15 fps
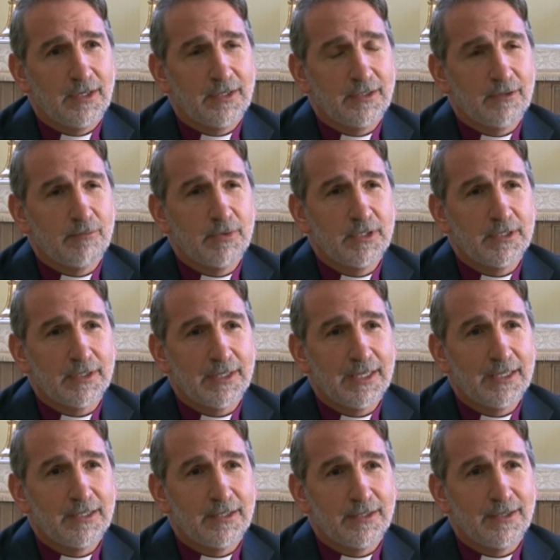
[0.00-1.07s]
And they're being
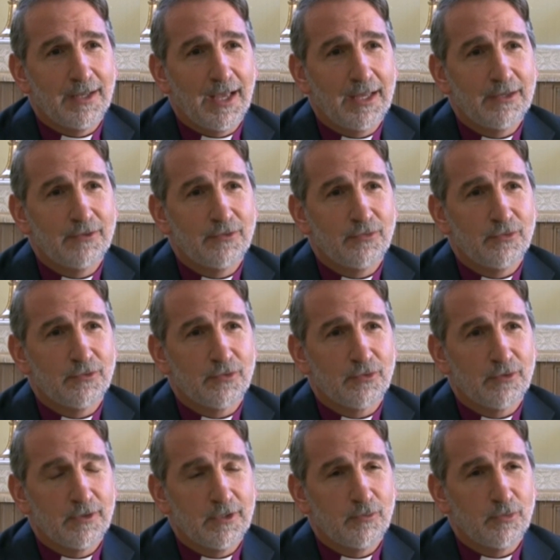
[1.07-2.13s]
led not into
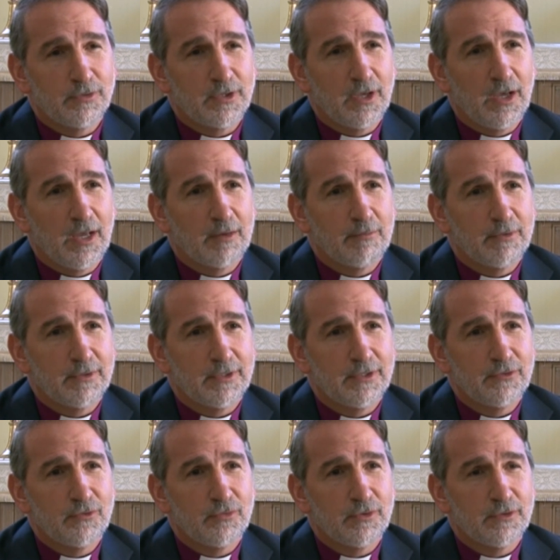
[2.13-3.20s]
eternity with God, but
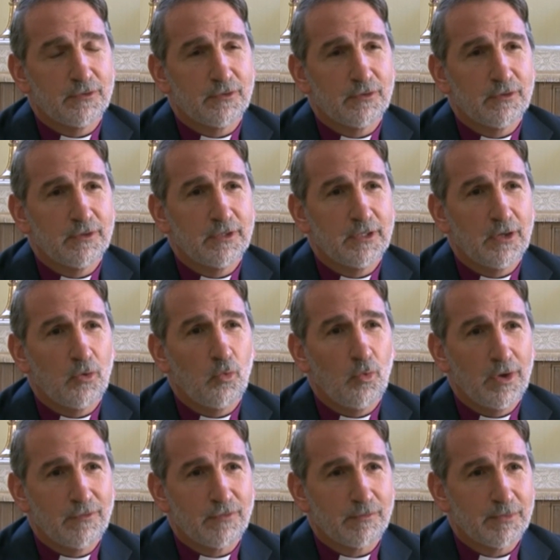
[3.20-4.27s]
into an eternity
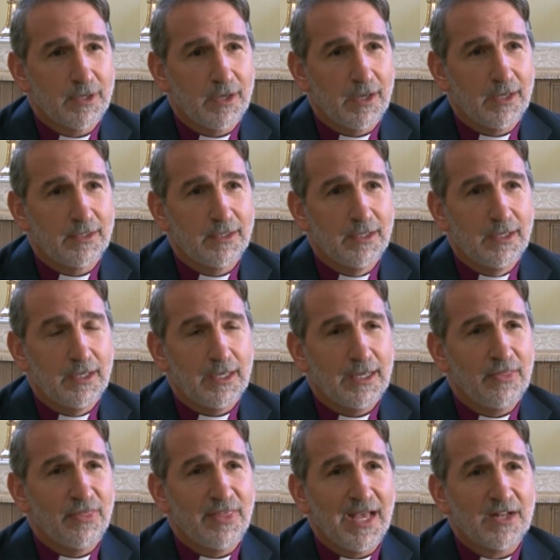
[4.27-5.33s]
away from God.
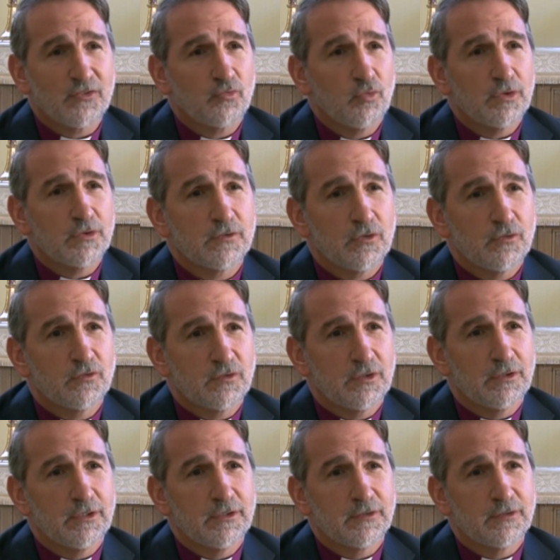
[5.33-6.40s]
And that's so
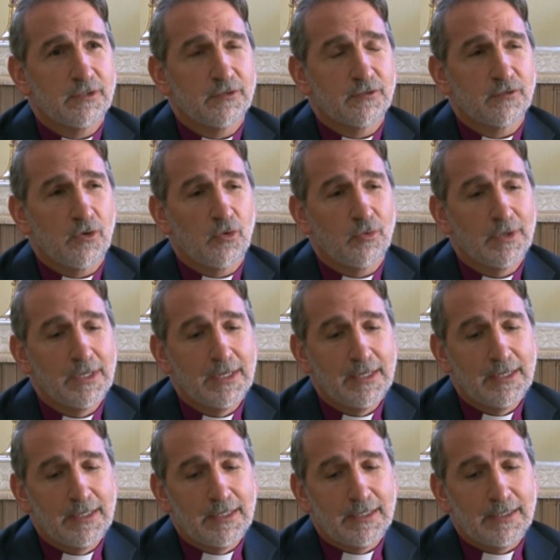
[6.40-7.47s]
serious. And so
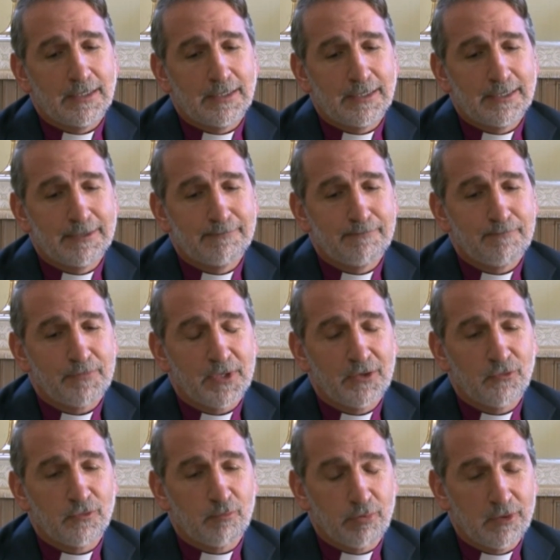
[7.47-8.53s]

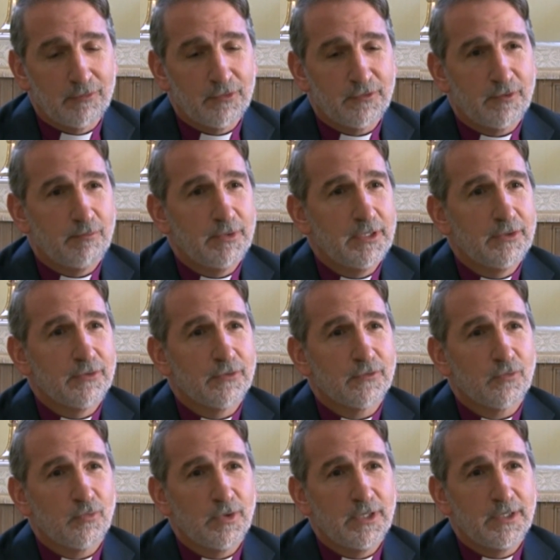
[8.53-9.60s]
it was a privilege to be here
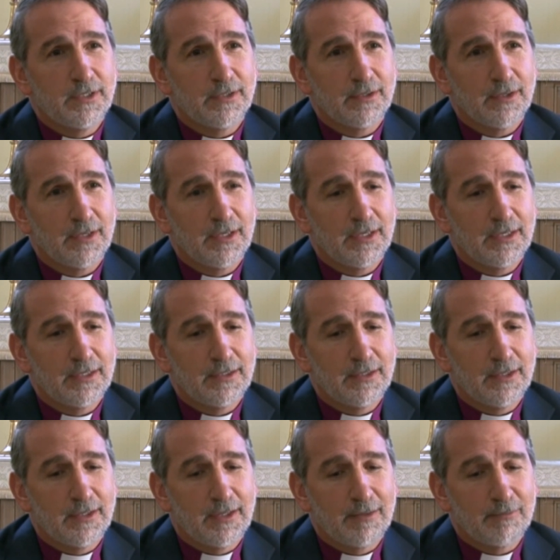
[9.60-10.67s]
this week, and
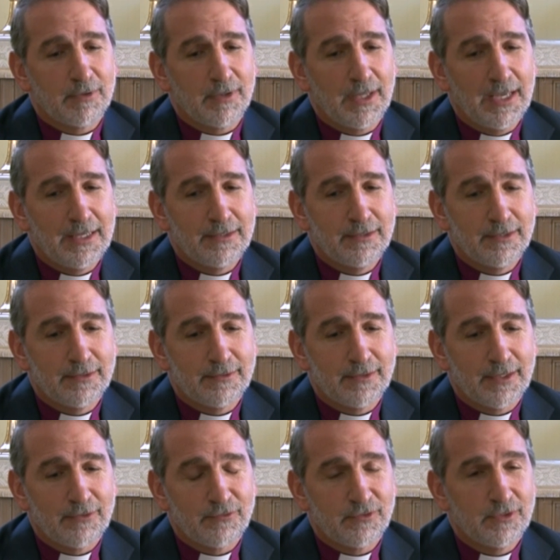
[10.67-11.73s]
I'm glad that
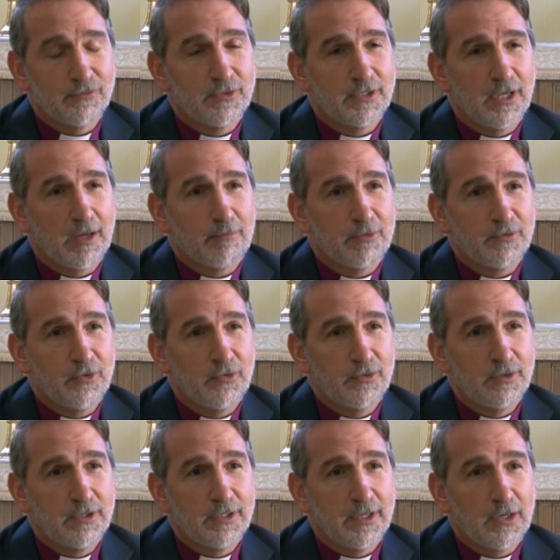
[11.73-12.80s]
I was given the
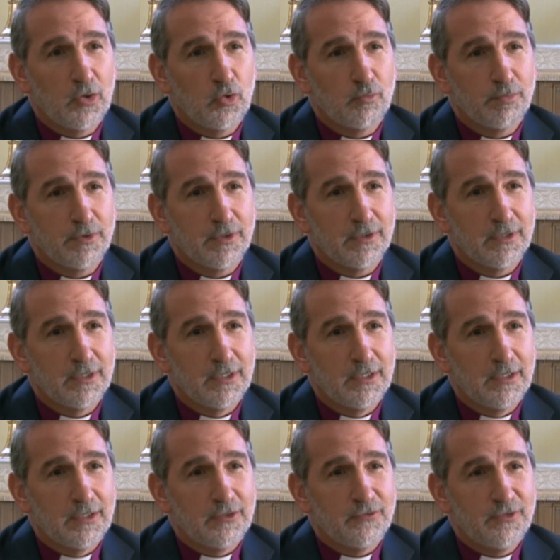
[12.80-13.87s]
opportunity. I hope that
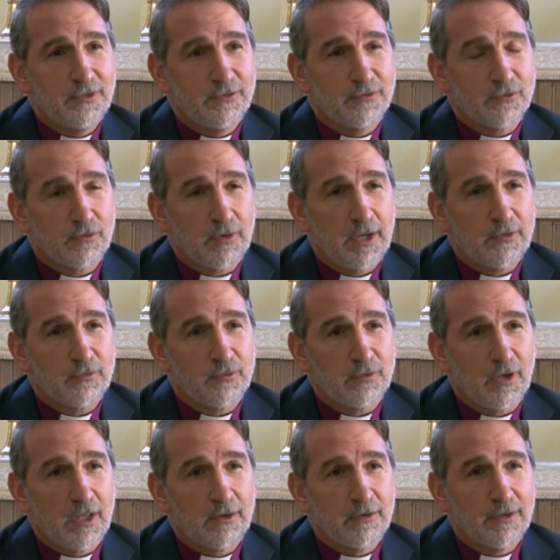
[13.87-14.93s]
Jesus Christ
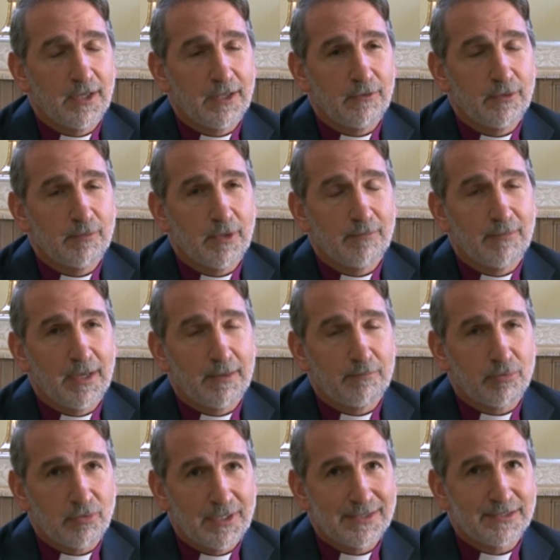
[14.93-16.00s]
was honored not only by my
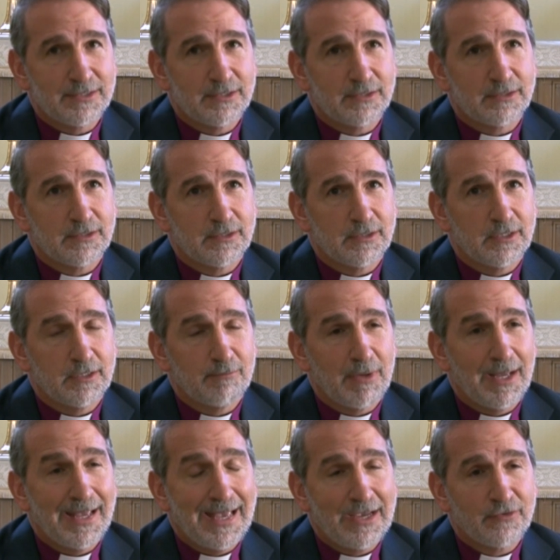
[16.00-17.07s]
presence and
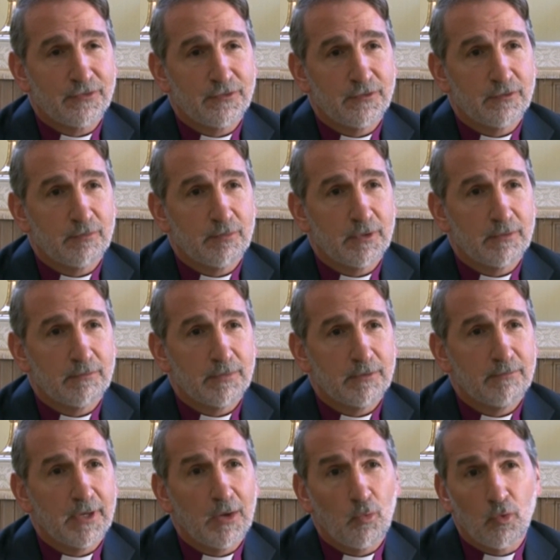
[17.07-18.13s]
my actions,
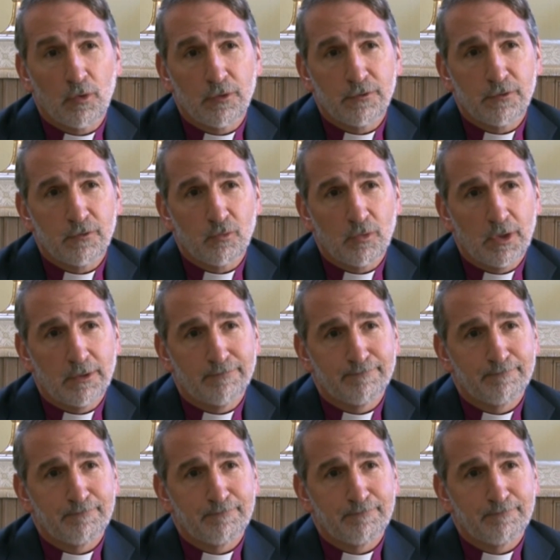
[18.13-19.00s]
but my words as well.